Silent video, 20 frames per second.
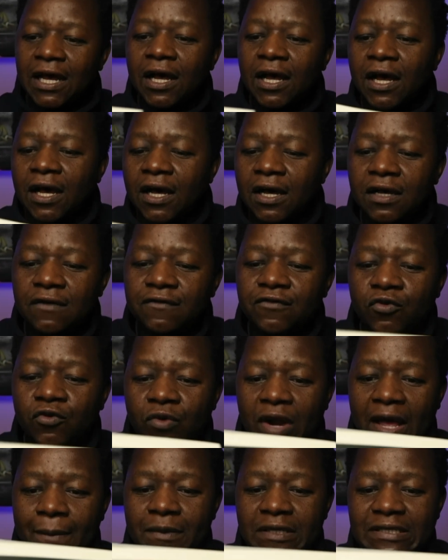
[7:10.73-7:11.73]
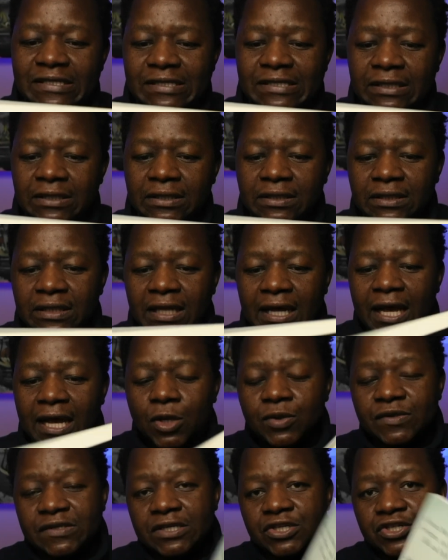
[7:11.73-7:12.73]
of Rapid Skill
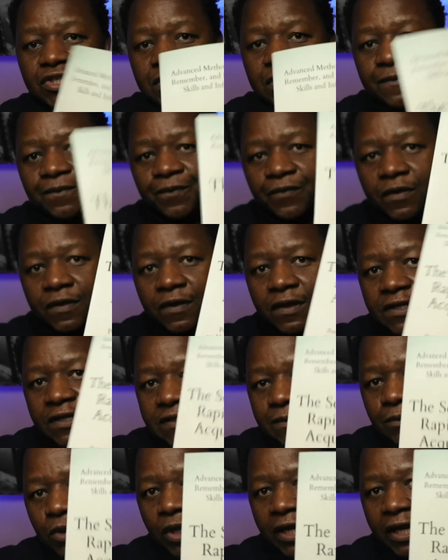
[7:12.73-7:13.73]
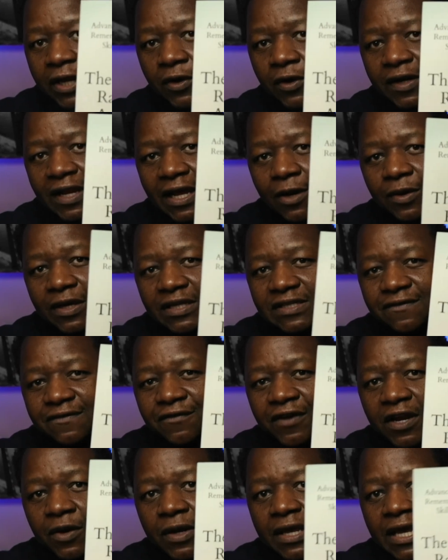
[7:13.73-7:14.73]
Acquisition. This book here. Now, it's
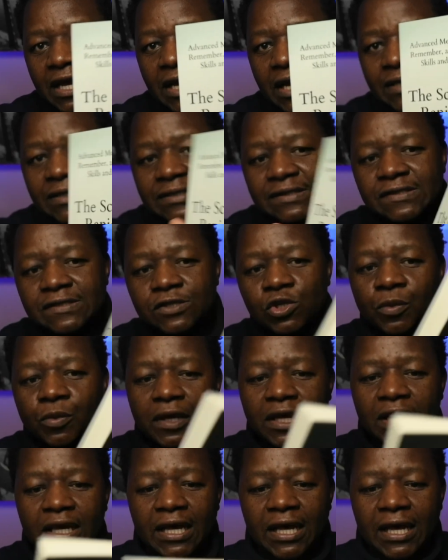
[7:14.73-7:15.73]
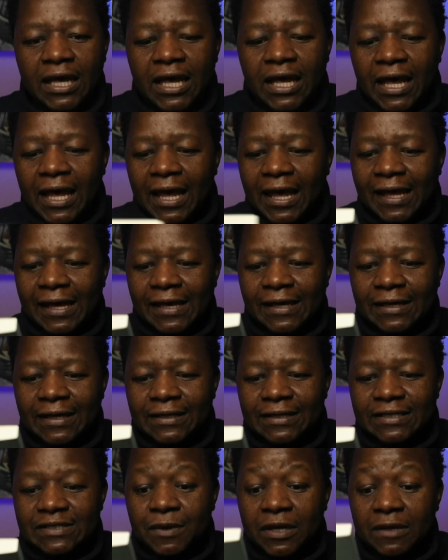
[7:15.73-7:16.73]
very unassuming
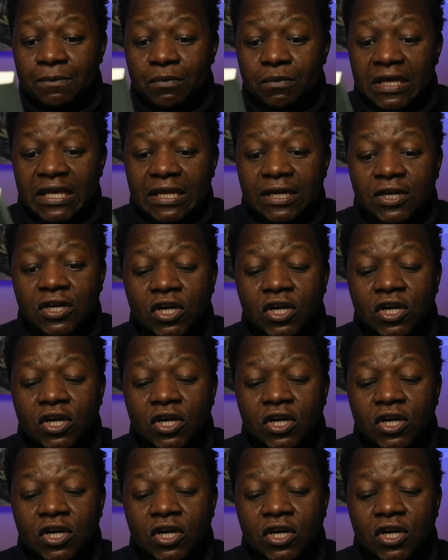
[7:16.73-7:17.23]
and it's by Peter